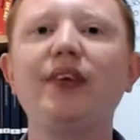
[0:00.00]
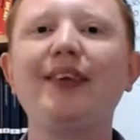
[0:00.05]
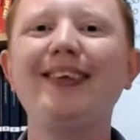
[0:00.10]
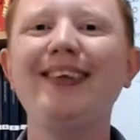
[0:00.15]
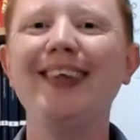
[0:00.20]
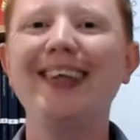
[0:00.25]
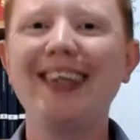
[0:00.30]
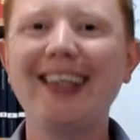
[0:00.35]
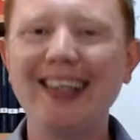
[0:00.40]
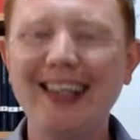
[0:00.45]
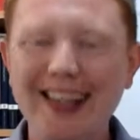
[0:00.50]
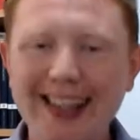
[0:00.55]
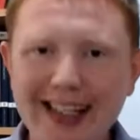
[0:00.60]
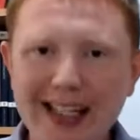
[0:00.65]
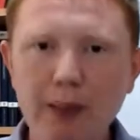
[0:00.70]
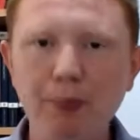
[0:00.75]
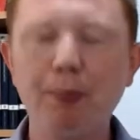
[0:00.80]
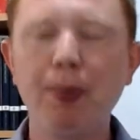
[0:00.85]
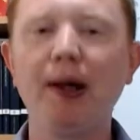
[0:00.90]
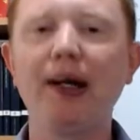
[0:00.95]

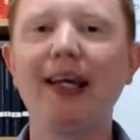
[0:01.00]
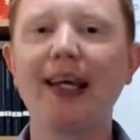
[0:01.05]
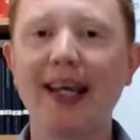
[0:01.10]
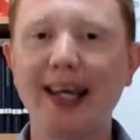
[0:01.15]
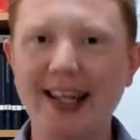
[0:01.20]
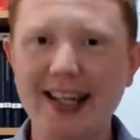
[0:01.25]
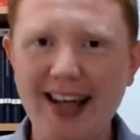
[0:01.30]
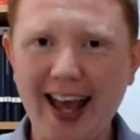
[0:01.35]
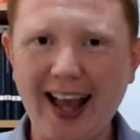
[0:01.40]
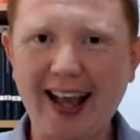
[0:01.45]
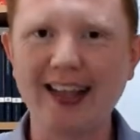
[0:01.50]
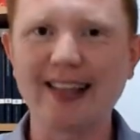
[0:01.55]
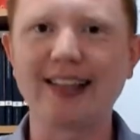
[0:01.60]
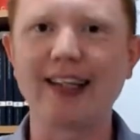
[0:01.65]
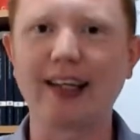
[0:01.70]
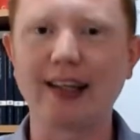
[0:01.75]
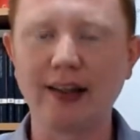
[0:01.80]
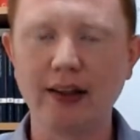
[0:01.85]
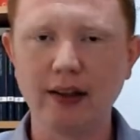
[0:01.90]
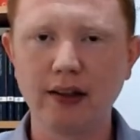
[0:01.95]
Keep
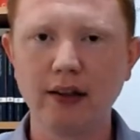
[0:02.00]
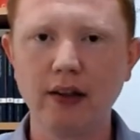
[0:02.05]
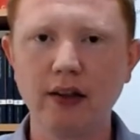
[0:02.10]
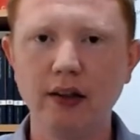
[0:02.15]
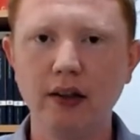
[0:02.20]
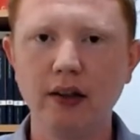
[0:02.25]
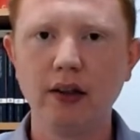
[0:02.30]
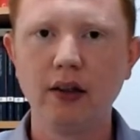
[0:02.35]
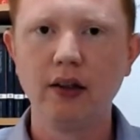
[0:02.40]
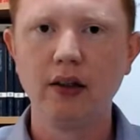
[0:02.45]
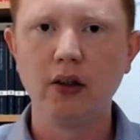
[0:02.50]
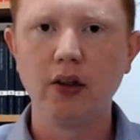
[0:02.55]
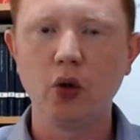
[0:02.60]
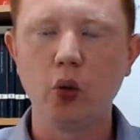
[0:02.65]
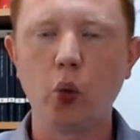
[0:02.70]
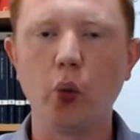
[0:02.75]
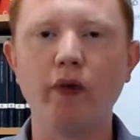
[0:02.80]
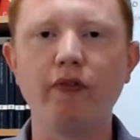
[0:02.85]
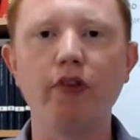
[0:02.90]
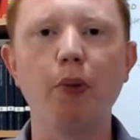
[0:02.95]
connecting
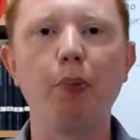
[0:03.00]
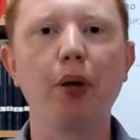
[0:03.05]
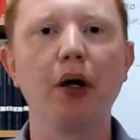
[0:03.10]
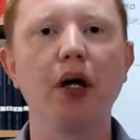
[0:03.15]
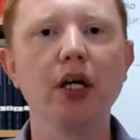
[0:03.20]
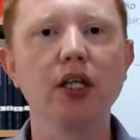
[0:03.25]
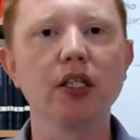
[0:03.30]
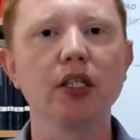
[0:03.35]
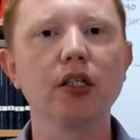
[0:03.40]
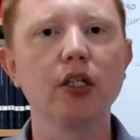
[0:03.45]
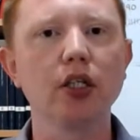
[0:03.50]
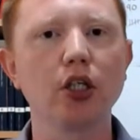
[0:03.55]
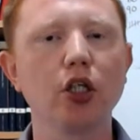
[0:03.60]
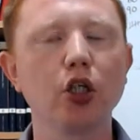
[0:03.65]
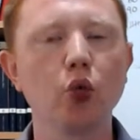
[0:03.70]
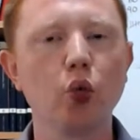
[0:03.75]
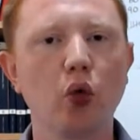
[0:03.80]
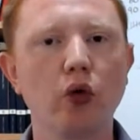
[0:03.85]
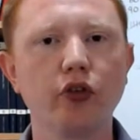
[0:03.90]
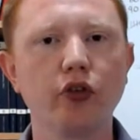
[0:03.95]
with the person that you
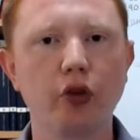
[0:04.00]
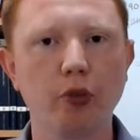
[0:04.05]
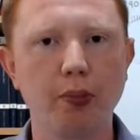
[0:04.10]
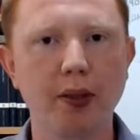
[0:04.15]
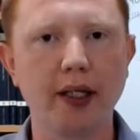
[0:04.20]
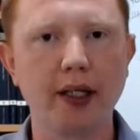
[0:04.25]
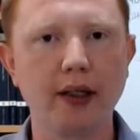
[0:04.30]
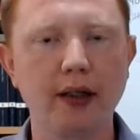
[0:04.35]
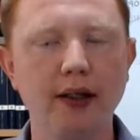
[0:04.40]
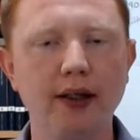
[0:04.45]
want to be.